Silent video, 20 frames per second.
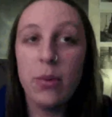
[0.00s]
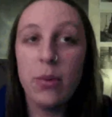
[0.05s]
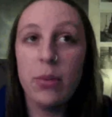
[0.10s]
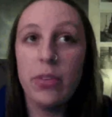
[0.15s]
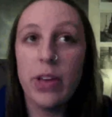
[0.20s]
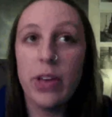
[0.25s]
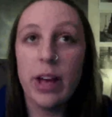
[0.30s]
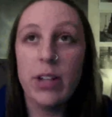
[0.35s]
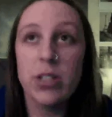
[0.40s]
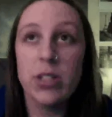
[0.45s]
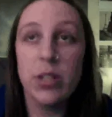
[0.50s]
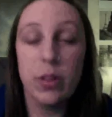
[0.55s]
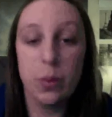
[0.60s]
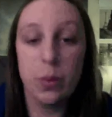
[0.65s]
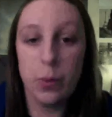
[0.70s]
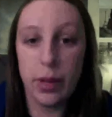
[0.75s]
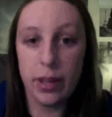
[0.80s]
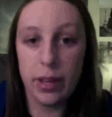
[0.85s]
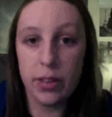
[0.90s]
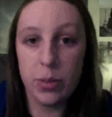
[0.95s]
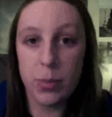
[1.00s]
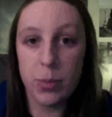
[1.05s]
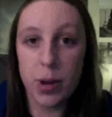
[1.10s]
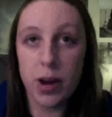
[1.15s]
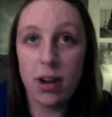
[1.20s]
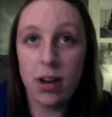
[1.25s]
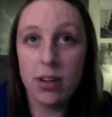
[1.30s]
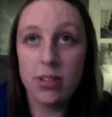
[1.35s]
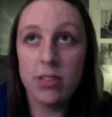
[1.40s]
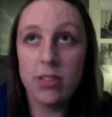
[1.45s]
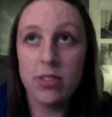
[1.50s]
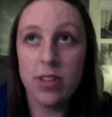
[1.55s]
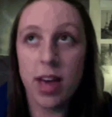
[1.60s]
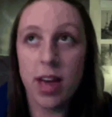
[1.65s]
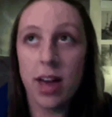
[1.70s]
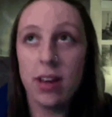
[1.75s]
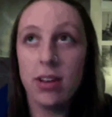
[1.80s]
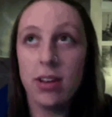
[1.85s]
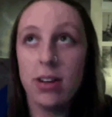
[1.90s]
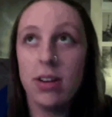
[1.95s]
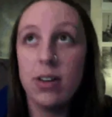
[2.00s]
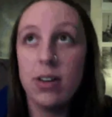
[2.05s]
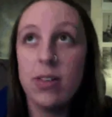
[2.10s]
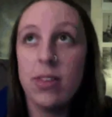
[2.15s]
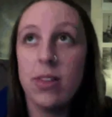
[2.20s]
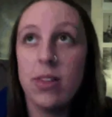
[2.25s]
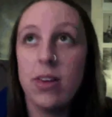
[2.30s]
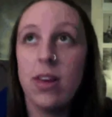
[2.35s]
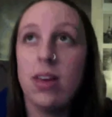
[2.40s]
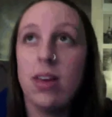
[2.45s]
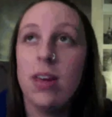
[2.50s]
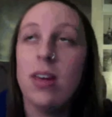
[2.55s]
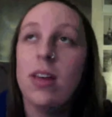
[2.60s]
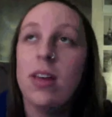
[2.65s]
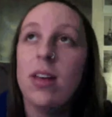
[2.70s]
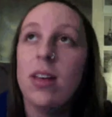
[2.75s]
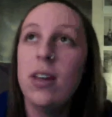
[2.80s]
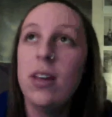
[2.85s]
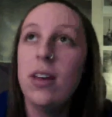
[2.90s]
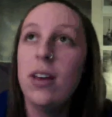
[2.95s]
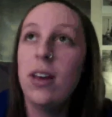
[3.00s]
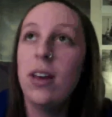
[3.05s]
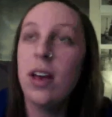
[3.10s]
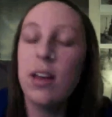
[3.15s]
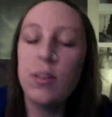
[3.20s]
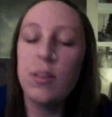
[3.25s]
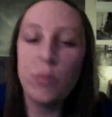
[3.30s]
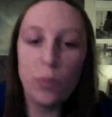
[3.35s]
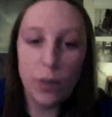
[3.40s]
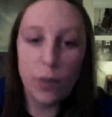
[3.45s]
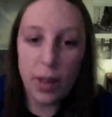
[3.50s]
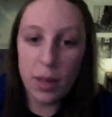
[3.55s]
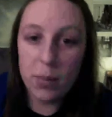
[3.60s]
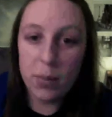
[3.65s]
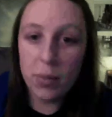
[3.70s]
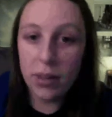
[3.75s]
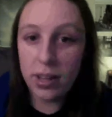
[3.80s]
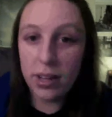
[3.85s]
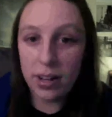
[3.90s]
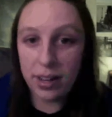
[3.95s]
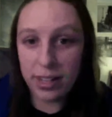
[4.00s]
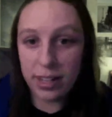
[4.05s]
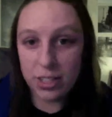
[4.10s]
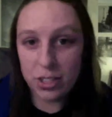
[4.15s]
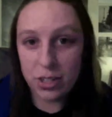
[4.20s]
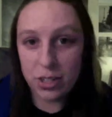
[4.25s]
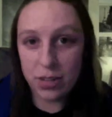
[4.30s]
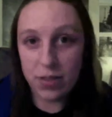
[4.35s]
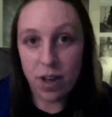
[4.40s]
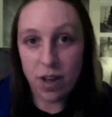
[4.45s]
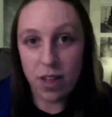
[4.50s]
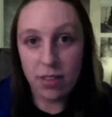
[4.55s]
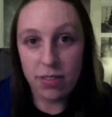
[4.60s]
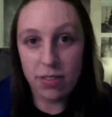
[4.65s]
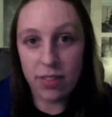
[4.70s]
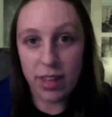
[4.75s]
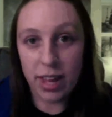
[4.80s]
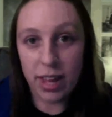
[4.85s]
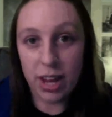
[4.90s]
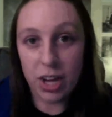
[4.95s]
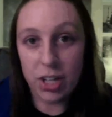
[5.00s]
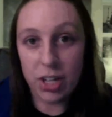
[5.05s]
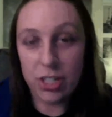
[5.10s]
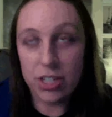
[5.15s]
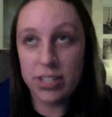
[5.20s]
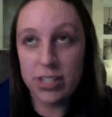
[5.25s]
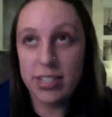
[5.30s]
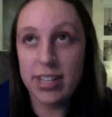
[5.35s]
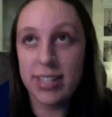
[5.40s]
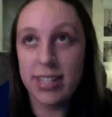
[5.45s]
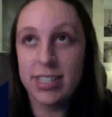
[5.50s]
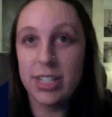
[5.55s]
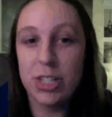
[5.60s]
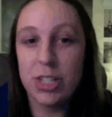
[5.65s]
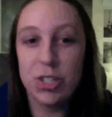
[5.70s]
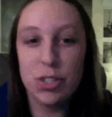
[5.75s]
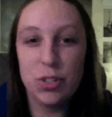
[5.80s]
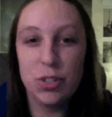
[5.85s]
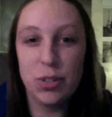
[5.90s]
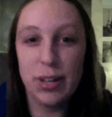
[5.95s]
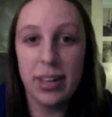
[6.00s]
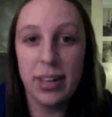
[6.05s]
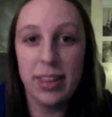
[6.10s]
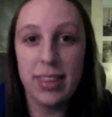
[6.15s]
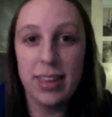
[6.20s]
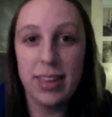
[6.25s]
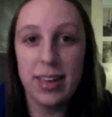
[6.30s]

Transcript: was actually the weakest part. Slacker, the kind of rambling nature of all of the characters, that's its strength.